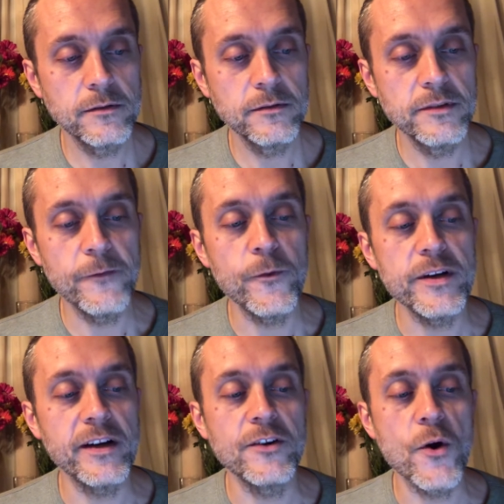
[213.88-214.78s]
And if we
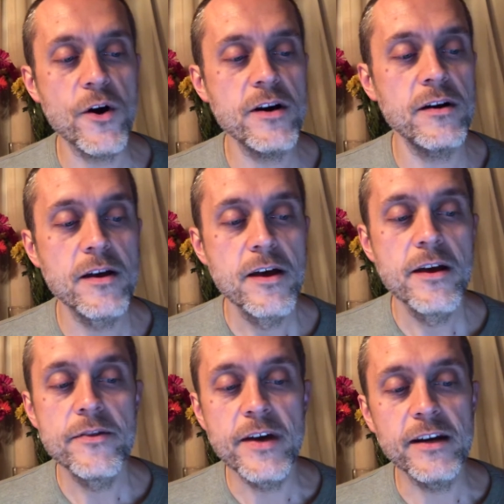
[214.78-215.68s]
ignore it,
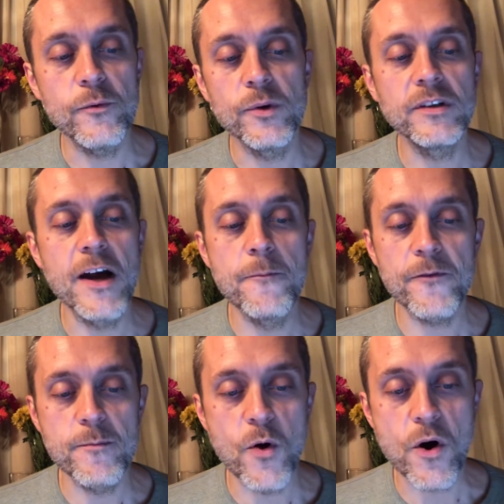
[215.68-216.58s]
then it will come for
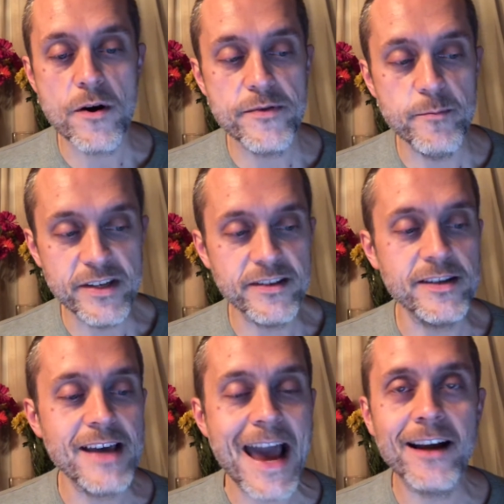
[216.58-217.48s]
more. The busy,
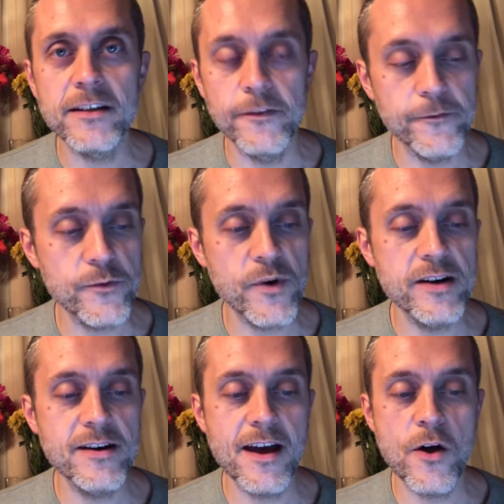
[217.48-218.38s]
the active, the
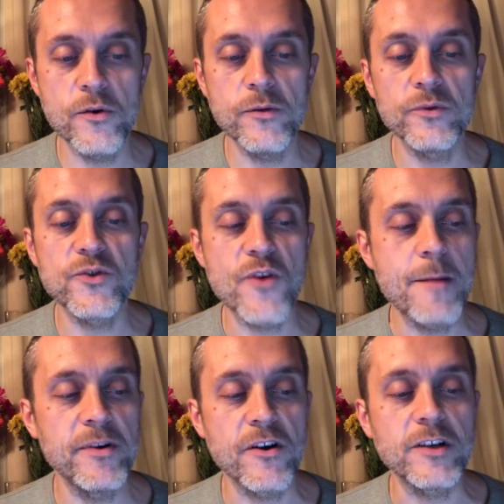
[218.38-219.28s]
run down. It will
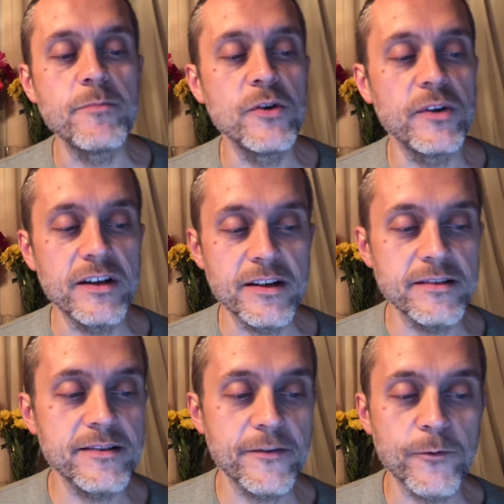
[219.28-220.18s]
trample our
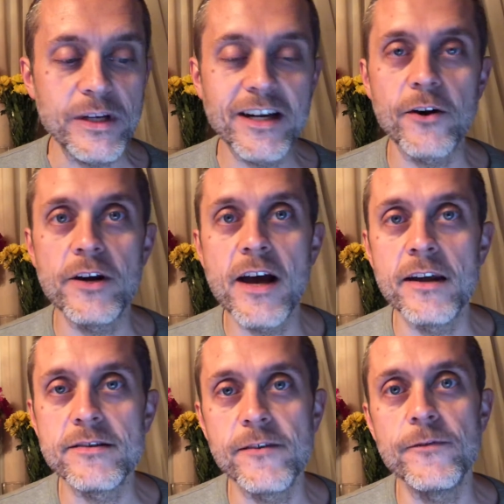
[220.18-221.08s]
communities if we carry
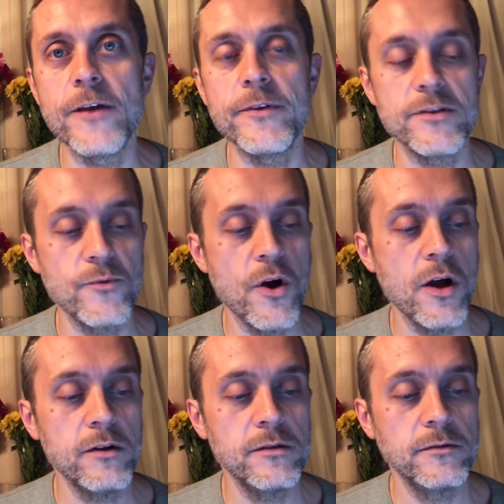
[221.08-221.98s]
on as if nothing's wrong.